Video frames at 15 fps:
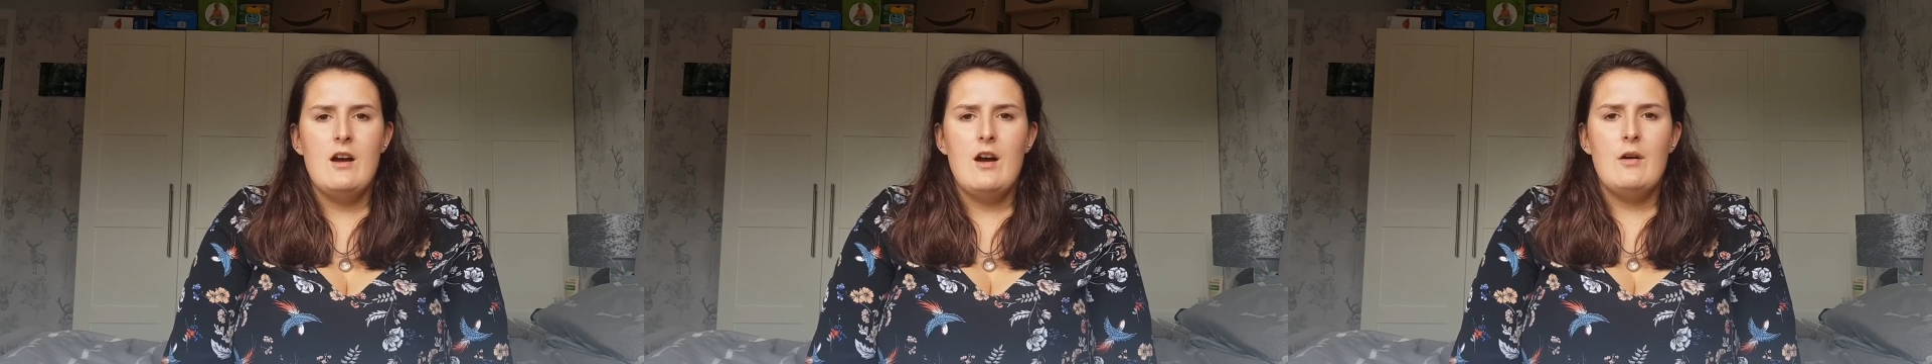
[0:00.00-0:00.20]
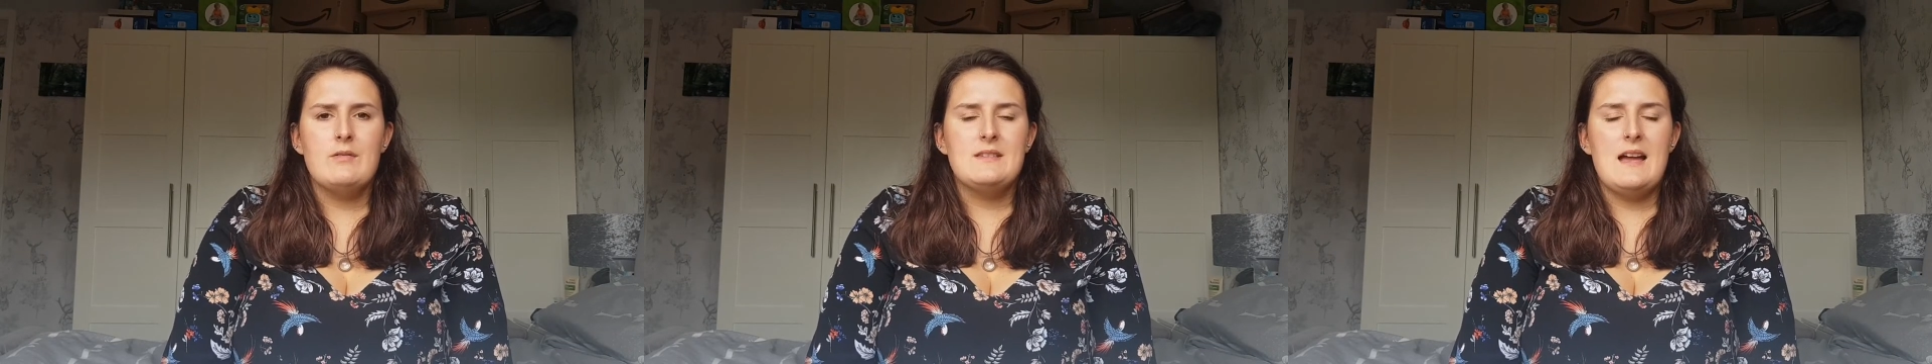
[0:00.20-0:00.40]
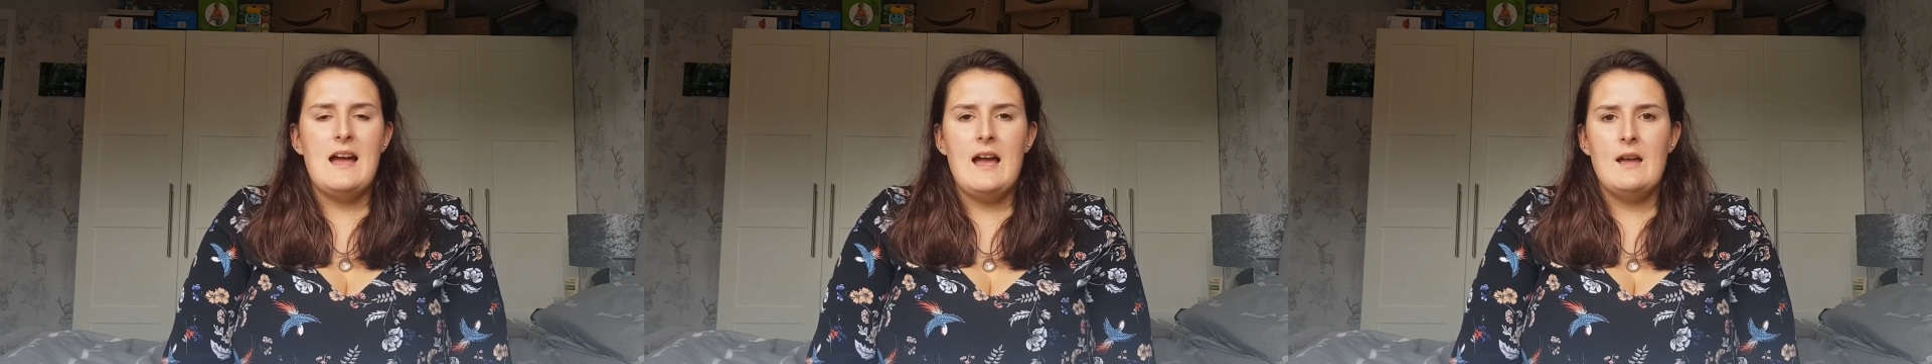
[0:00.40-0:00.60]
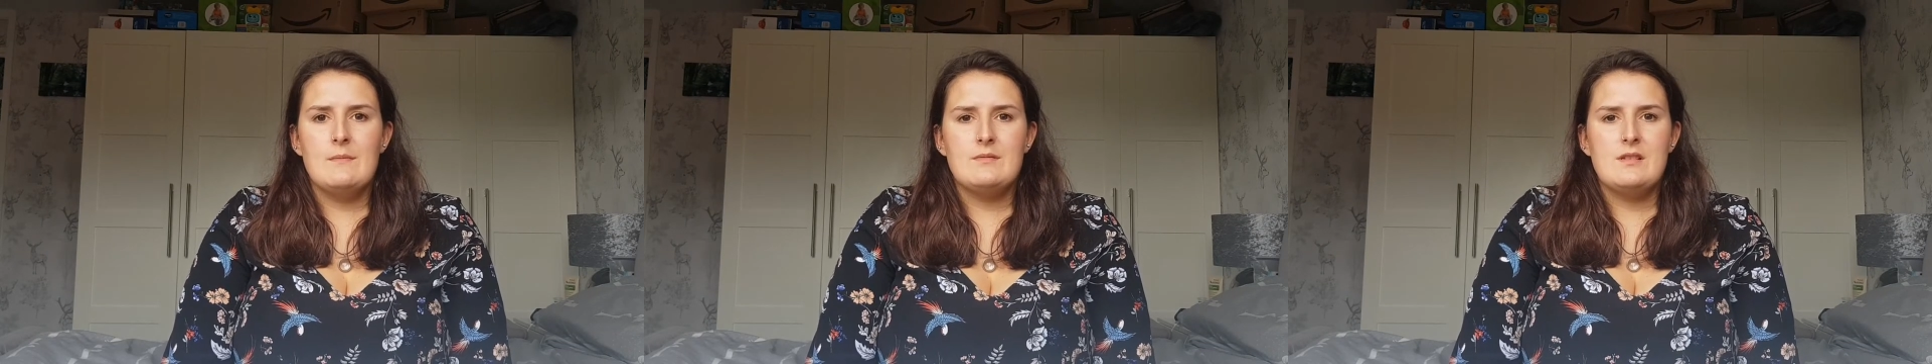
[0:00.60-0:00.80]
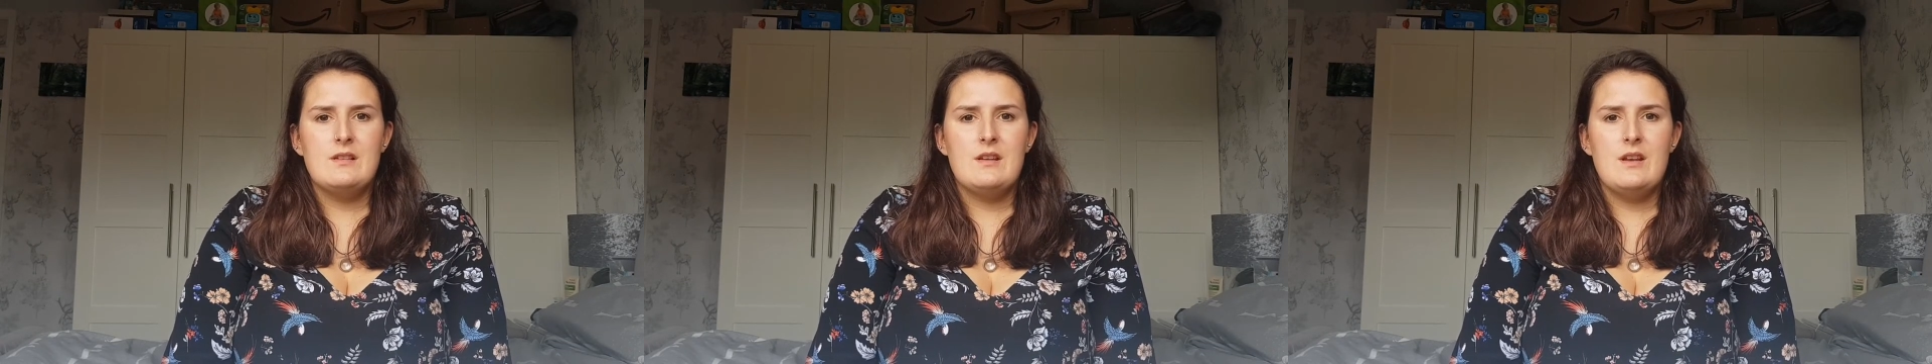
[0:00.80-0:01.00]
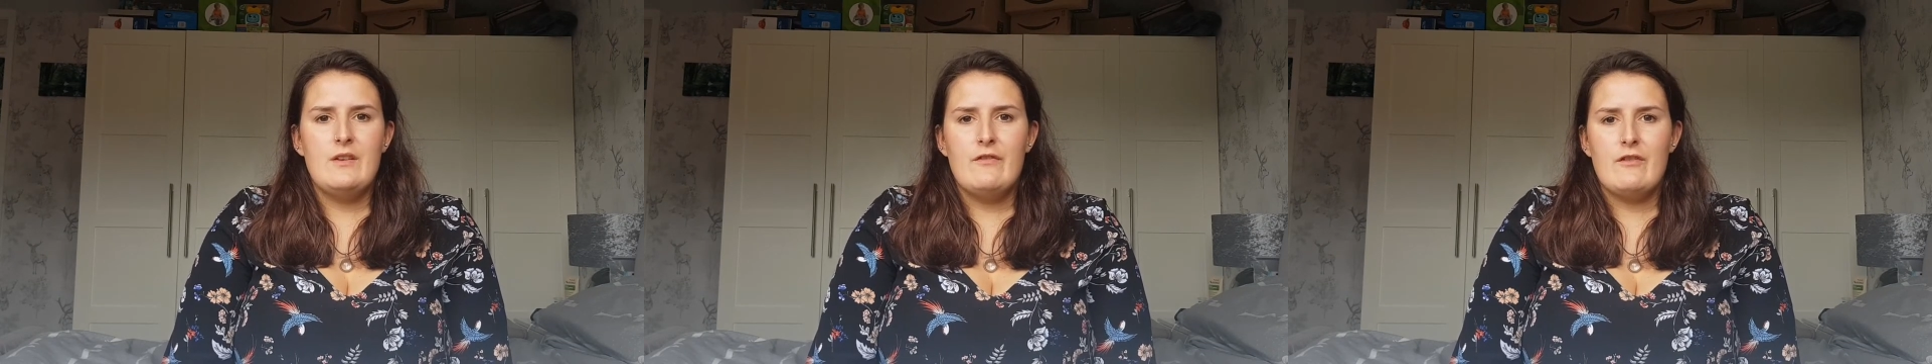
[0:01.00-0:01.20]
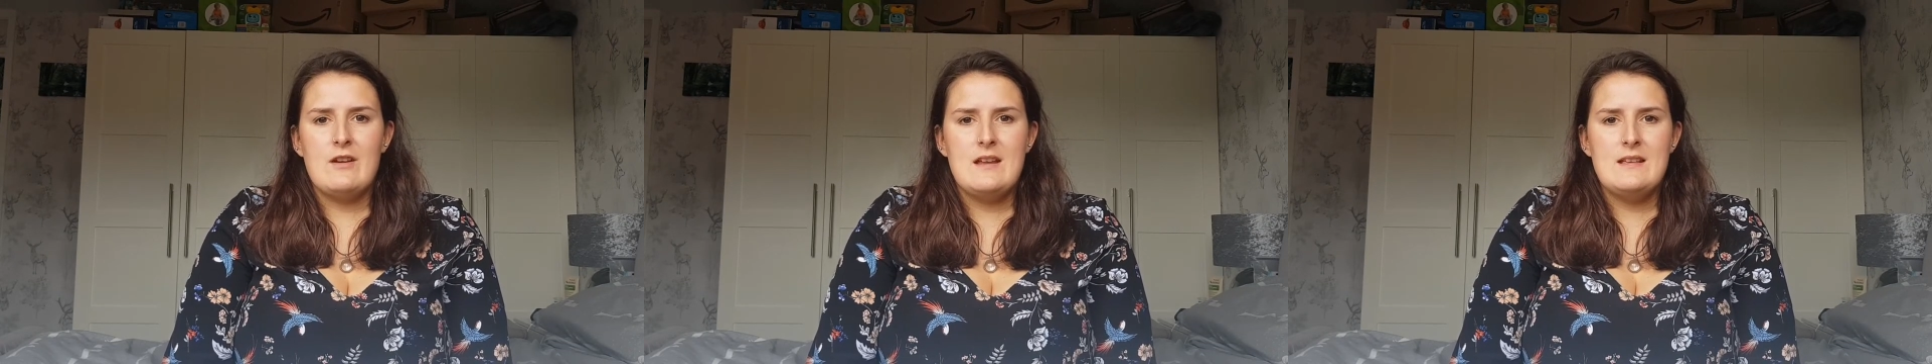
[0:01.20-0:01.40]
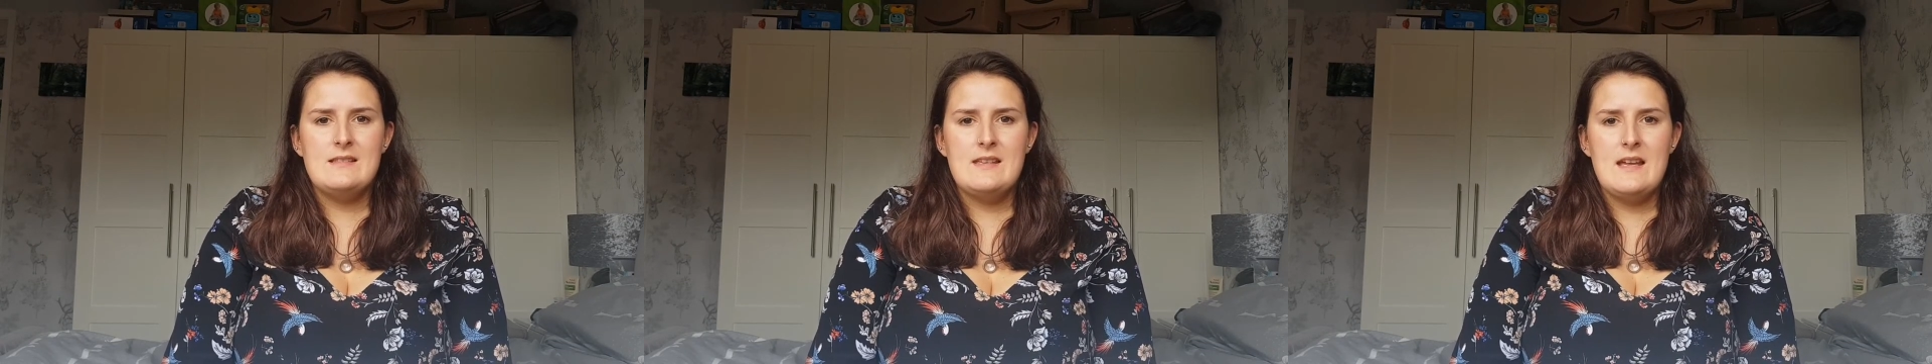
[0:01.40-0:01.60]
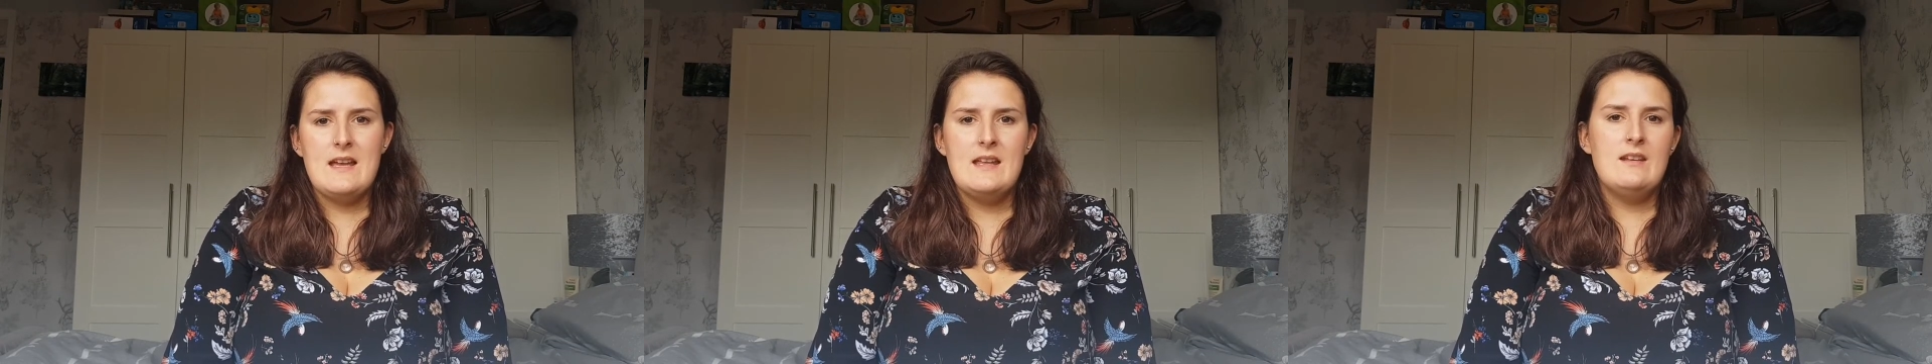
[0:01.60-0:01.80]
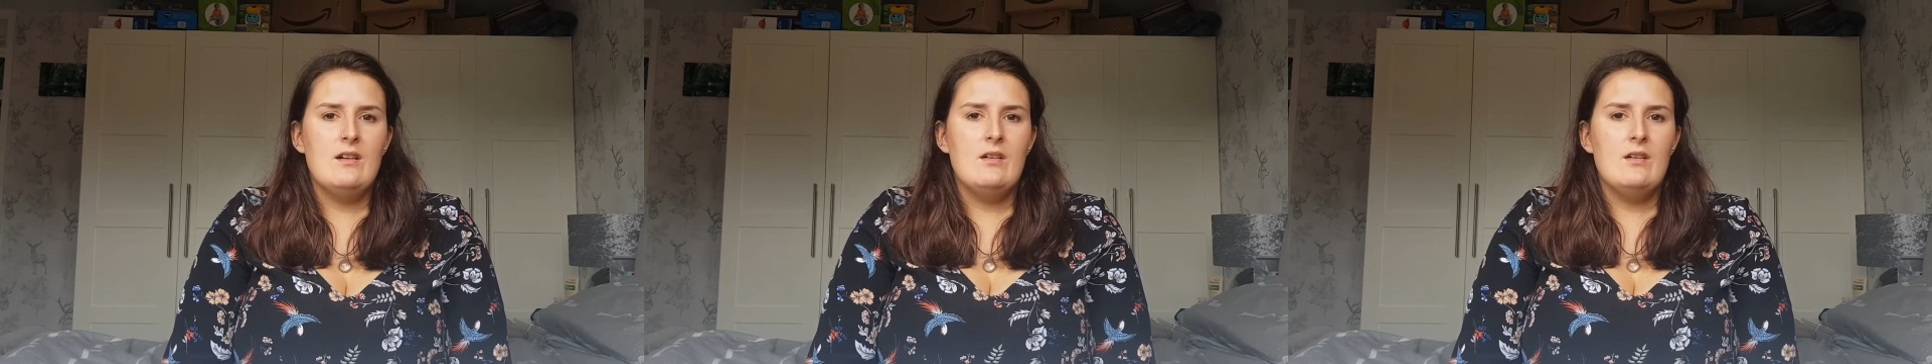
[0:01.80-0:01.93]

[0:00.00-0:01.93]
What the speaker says: I was absolutely freezing.